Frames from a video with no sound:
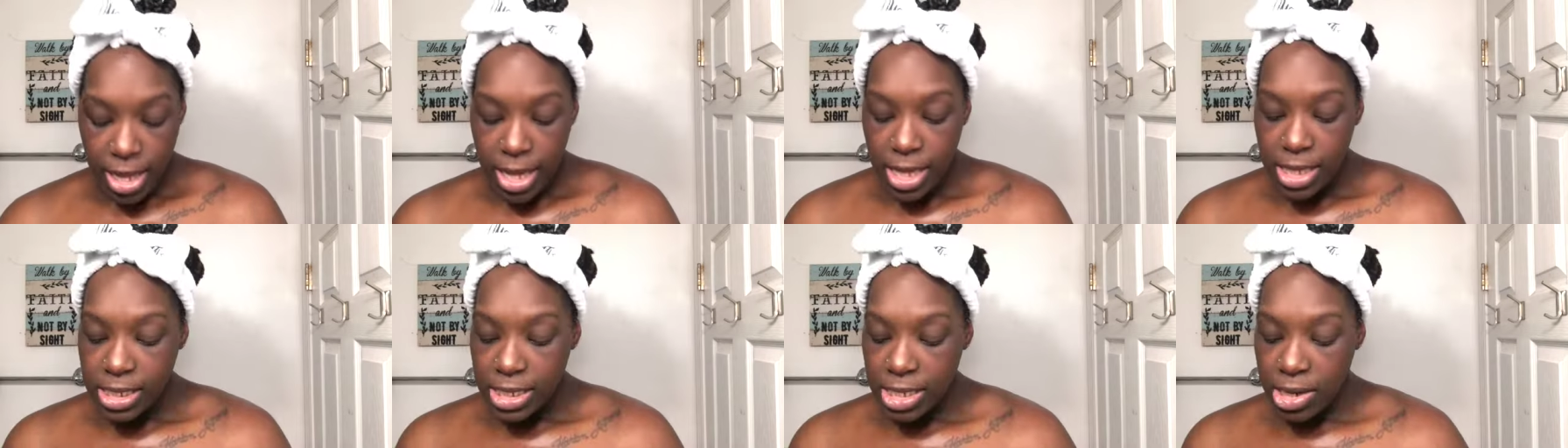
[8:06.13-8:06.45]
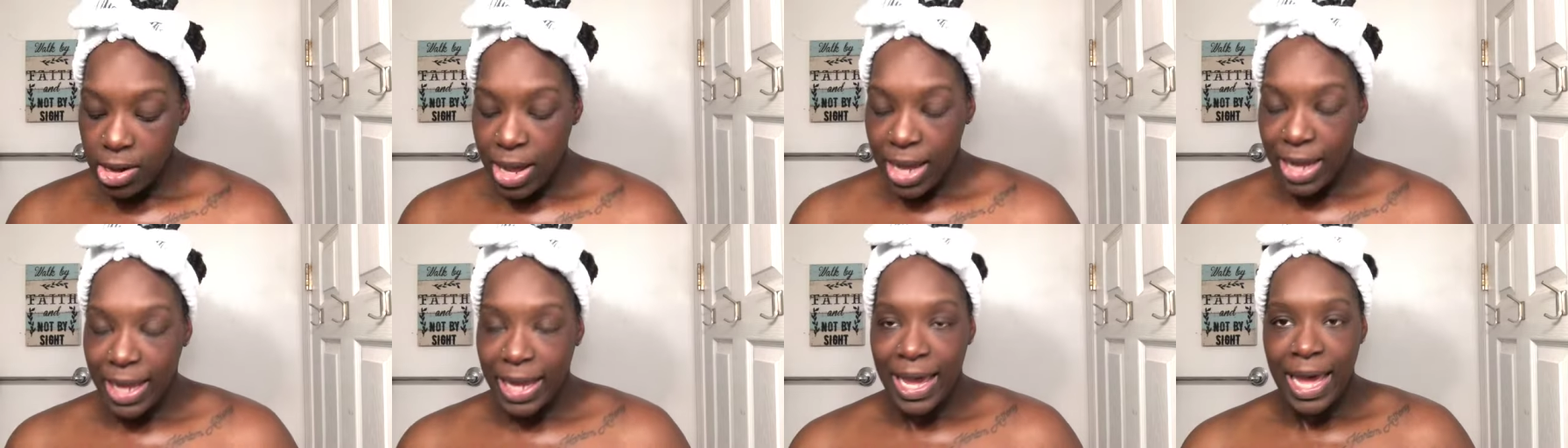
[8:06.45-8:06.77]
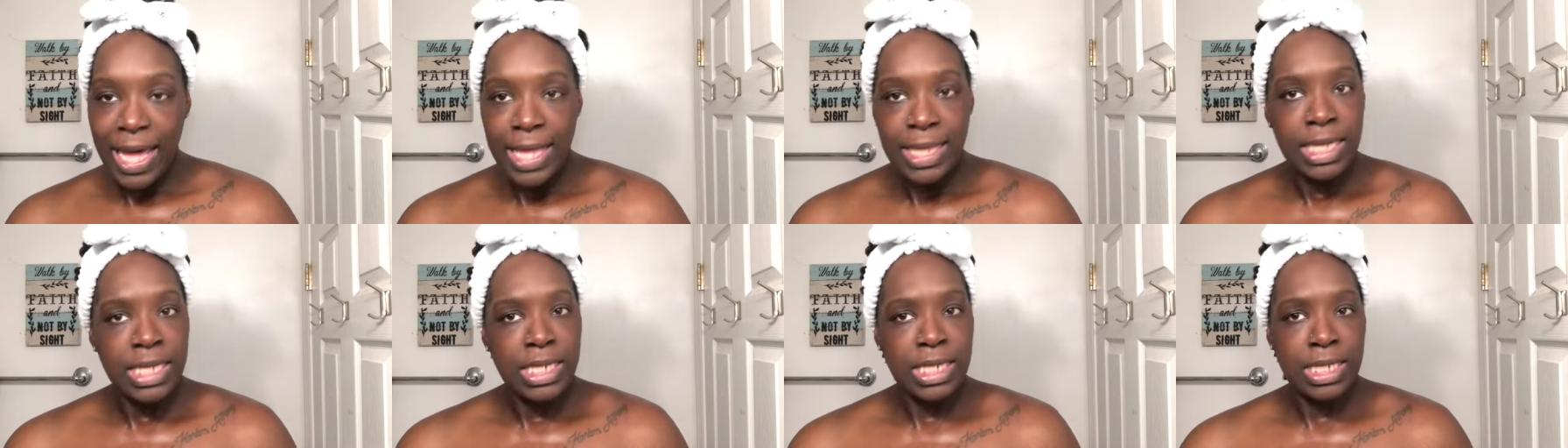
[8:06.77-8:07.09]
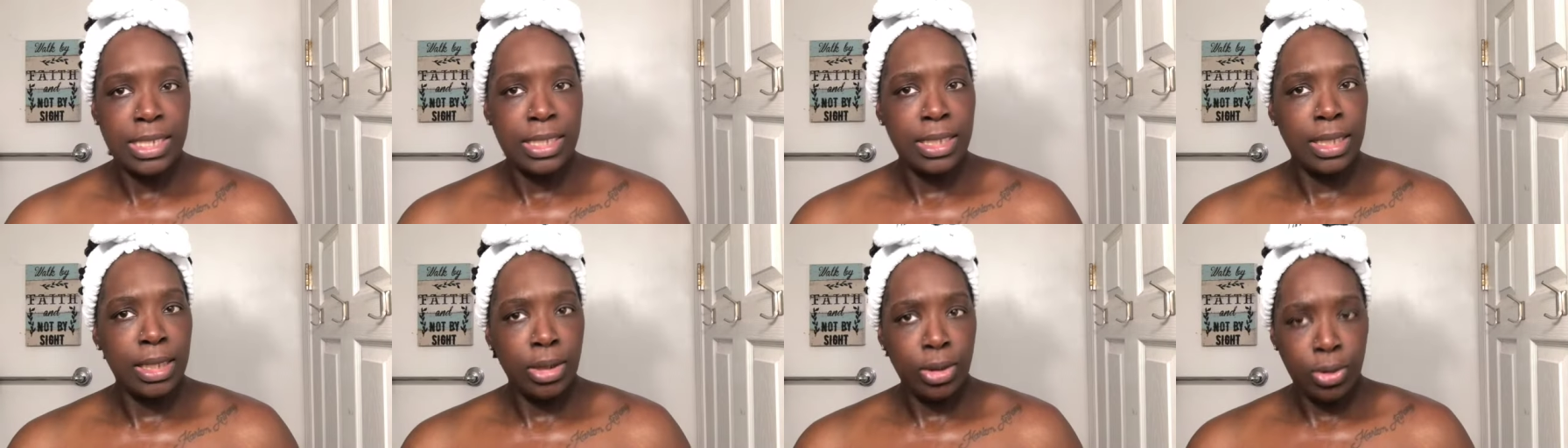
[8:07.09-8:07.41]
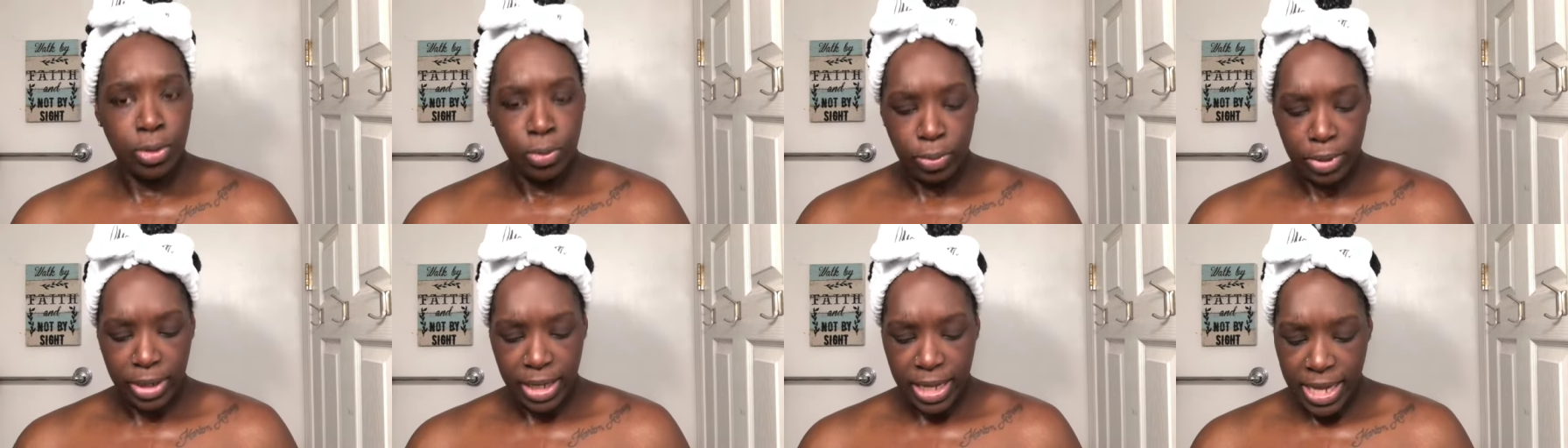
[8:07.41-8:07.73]
So I got these
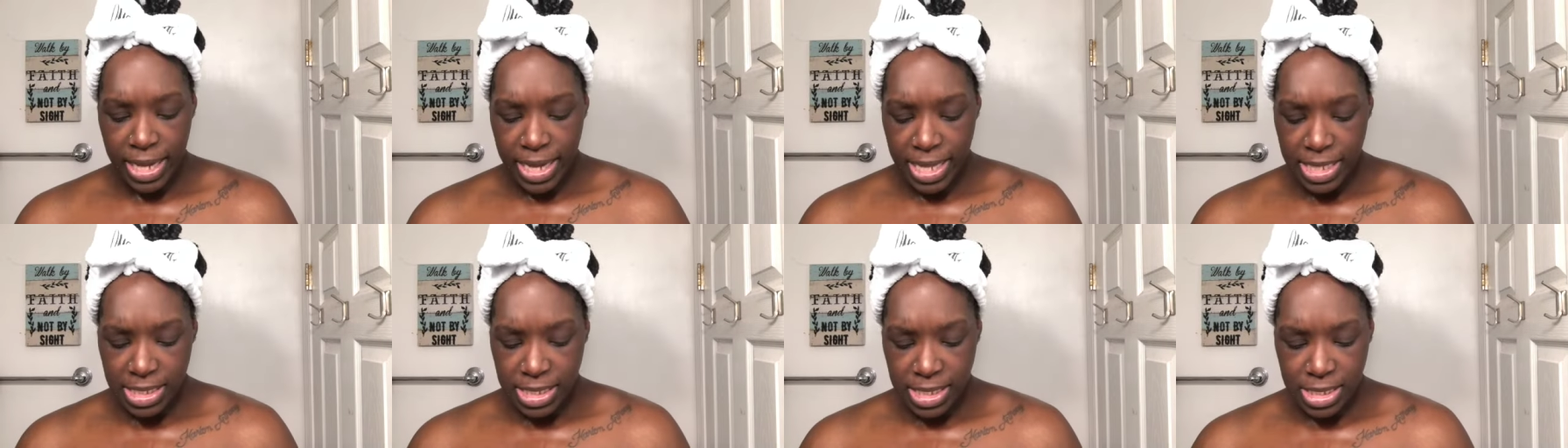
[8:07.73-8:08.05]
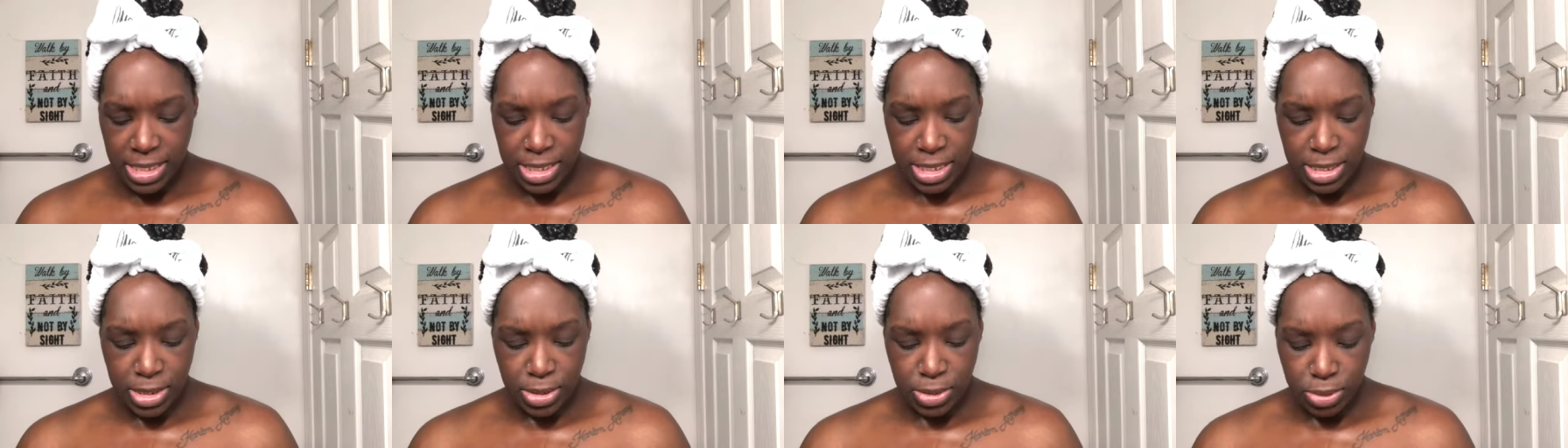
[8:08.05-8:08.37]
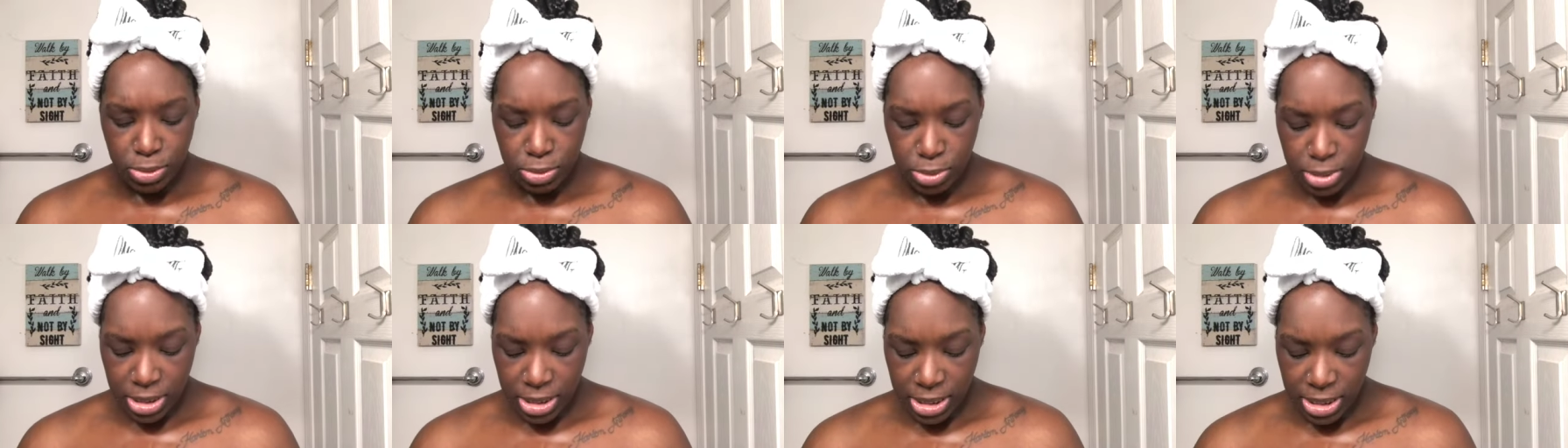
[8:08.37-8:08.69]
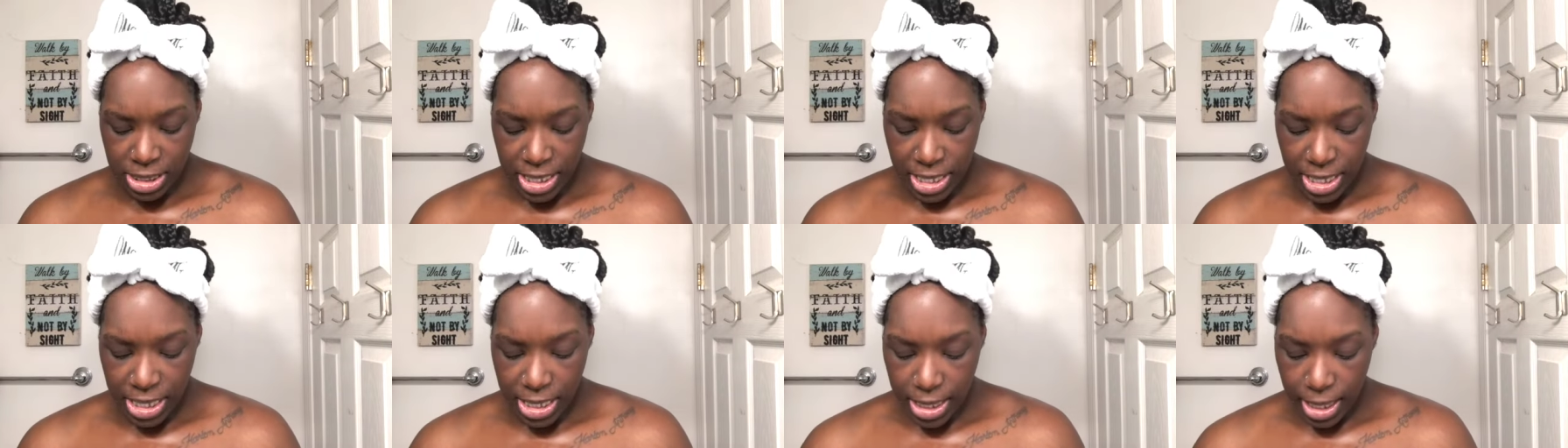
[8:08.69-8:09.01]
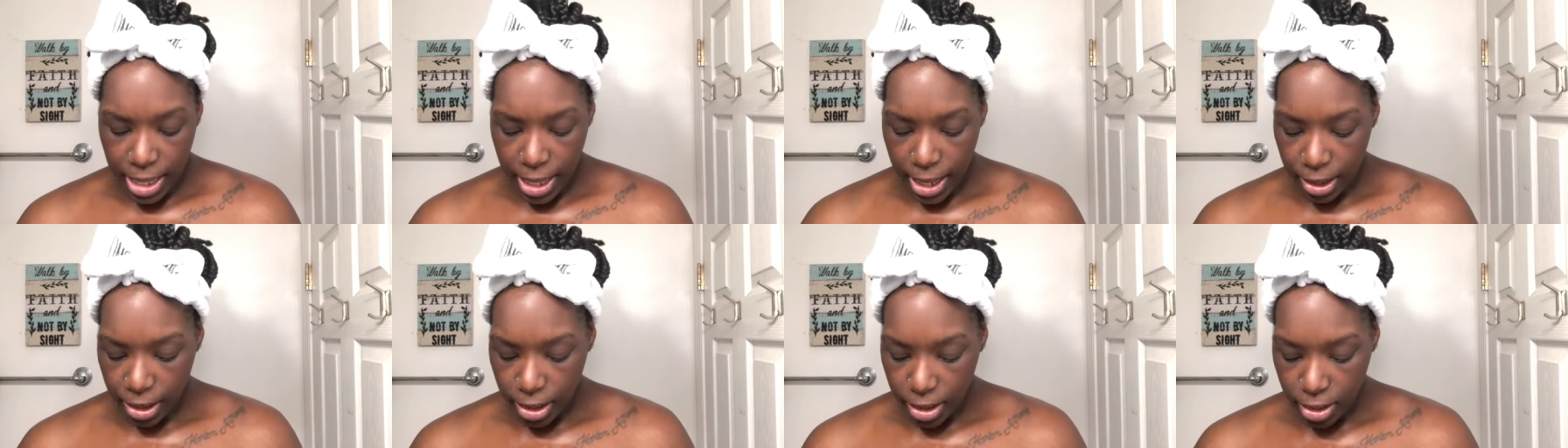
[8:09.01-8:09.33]
little kits to see
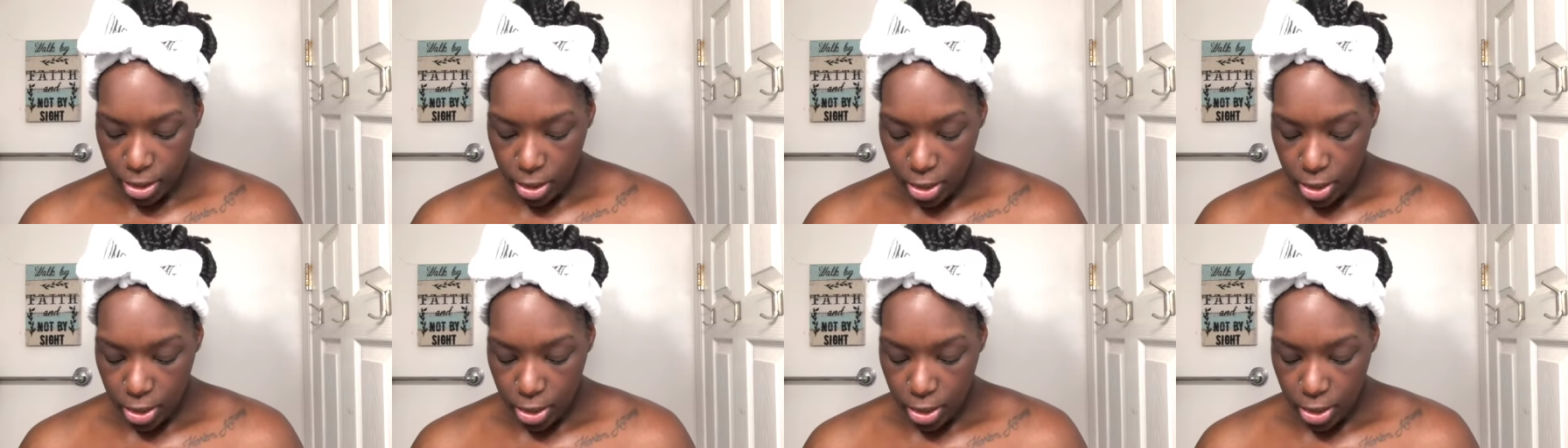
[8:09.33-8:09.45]
like